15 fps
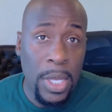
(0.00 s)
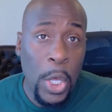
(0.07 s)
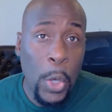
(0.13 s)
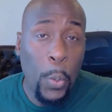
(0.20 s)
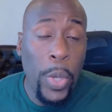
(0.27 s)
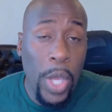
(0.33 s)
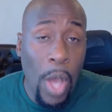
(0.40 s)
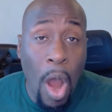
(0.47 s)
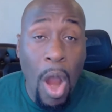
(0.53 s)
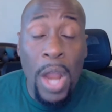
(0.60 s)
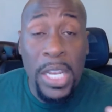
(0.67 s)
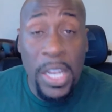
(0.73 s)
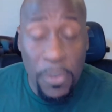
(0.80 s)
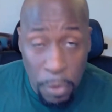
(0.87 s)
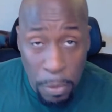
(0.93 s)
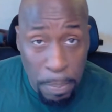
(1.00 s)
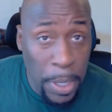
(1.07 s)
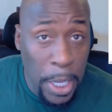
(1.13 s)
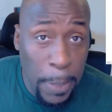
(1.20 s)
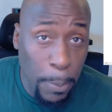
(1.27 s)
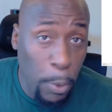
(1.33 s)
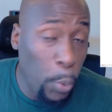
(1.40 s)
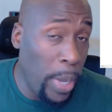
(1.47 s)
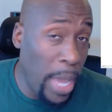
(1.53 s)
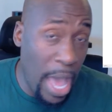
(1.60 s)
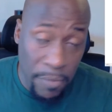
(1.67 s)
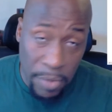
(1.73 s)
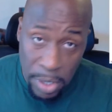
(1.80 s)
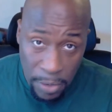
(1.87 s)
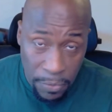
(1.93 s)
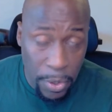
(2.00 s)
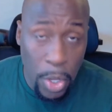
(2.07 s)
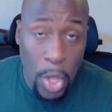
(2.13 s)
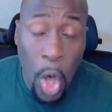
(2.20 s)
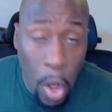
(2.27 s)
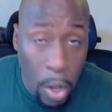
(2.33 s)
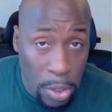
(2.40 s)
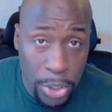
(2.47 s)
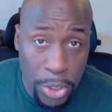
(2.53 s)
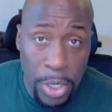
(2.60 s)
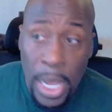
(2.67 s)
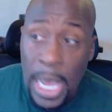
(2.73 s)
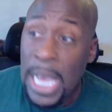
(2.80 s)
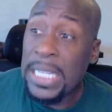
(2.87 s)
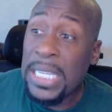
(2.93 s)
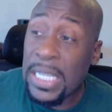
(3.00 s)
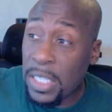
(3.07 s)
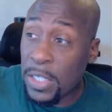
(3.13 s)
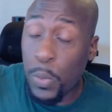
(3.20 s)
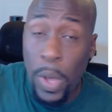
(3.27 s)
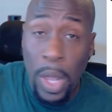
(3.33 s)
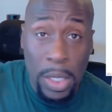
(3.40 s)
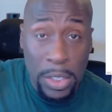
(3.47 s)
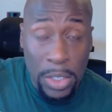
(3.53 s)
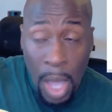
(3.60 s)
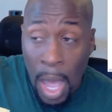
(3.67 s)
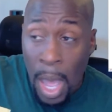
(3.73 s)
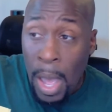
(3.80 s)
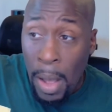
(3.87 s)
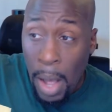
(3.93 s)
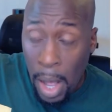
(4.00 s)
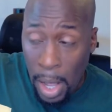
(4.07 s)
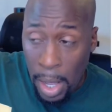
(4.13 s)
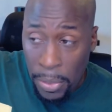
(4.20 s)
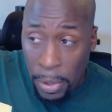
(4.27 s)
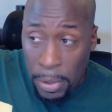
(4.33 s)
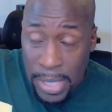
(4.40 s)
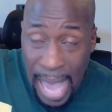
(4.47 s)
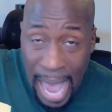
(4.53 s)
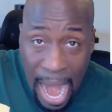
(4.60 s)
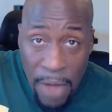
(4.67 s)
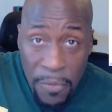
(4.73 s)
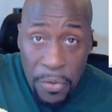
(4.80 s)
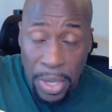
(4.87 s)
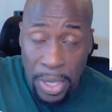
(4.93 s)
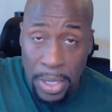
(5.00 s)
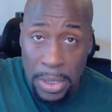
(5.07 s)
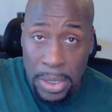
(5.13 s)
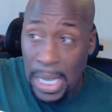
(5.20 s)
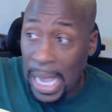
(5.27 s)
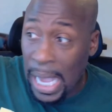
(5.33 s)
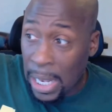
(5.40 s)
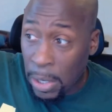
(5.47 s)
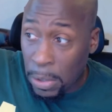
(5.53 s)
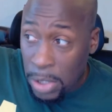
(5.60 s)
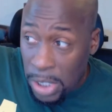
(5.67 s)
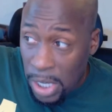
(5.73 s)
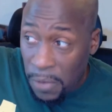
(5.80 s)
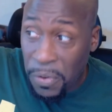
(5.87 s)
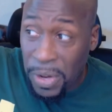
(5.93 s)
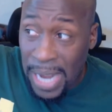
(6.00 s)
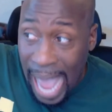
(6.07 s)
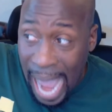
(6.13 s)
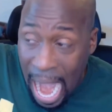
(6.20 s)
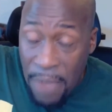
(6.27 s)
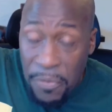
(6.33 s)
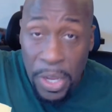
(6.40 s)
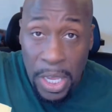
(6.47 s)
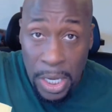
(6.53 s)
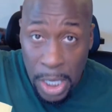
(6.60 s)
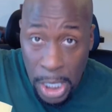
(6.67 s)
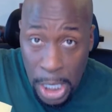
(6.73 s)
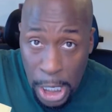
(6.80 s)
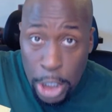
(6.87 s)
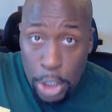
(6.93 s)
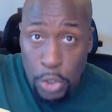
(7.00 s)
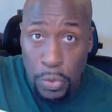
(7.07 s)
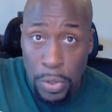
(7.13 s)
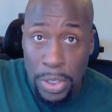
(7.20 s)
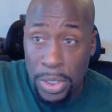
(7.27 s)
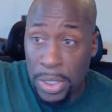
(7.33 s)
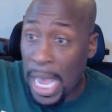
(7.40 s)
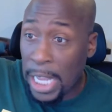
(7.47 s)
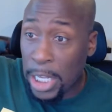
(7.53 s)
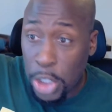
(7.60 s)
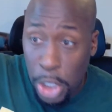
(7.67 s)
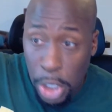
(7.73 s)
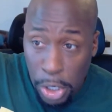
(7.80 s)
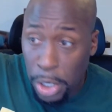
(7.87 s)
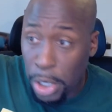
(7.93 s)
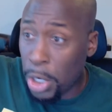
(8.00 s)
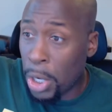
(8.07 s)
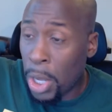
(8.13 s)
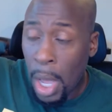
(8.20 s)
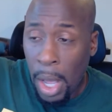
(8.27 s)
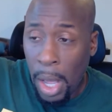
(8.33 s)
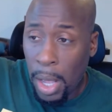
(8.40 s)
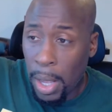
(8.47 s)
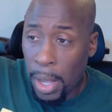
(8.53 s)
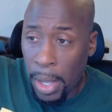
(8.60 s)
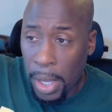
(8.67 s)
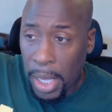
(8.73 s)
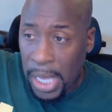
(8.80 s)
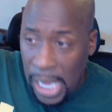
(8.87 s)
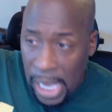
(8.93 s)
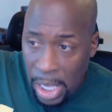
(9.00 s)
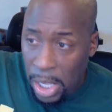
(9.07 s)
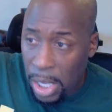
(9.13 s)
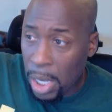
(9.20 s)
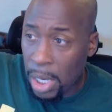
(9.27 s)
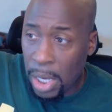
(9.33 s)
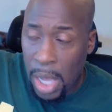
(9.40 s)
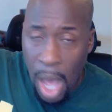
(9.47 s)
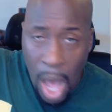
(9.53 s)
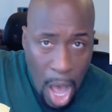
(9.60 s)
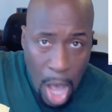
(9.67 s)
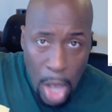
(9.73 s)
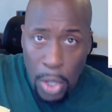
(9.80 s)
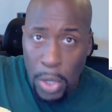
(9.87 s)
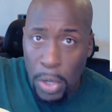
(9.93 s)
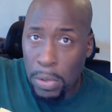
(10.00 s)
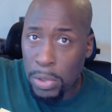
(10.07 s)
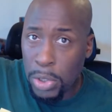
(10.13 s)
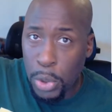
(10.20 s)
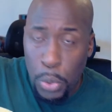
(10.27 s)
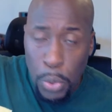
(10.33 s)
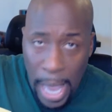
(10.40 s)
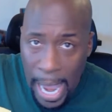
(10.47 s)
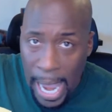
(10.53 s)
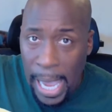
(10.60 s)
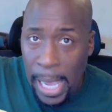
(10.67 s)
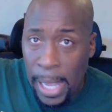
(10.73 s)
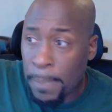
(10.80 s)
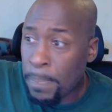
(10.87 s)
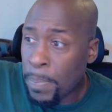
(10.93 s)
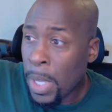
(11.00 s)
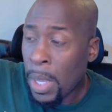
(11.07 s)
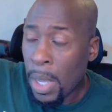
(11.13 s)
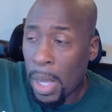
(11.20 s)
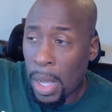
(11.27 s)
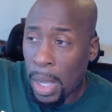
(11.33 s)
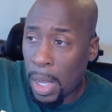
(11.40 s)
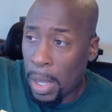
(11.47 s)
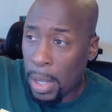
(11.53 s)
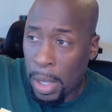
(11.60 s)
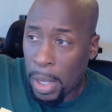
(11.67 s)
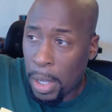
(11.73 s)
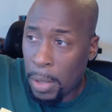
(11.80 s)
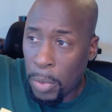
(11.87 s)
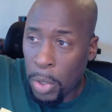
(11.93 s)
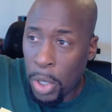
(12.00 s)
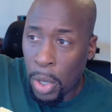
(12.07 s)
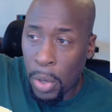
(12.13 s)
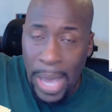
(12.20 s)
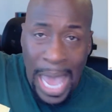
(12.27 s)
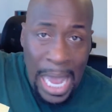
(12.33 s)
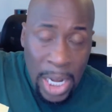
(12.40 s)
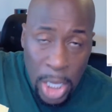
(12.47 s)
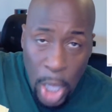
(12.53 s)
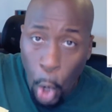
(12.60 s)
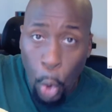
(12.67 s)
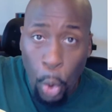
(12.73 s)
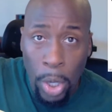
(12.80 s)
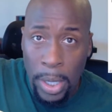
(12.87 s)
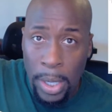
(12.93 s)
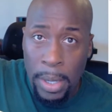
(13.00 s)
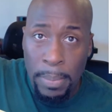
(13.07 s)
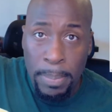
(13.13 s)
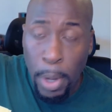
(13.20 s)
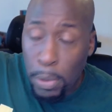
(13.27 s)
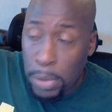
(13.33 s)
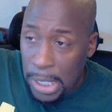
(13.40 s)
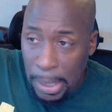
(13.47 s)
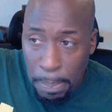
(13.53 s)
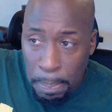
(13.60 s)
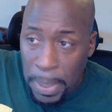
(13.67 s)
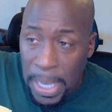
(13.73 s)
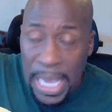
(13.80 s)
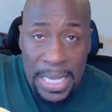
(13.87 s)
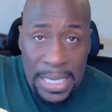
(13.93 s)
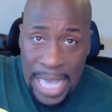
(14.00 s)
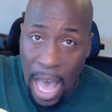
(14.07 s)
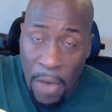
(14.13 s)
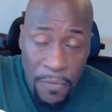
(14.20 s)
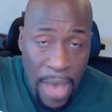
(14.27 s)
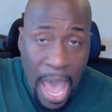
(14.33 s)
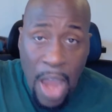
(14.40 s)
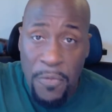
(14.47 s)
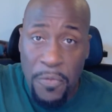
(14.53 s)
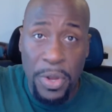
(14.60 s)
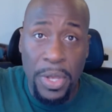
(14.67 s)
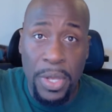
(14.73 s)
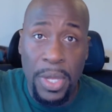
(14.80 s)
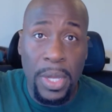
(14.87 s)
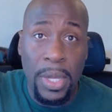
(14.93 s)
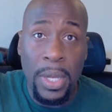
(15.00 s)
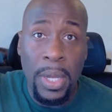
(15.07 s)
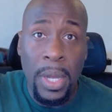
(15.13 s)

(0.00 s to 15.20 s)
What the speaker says: we are a different people. We have a different culture, just as well as those Africans in those different African countries, Nigeria, Kenya, Congo, Sudan, Angola, Mozambique, South Africa,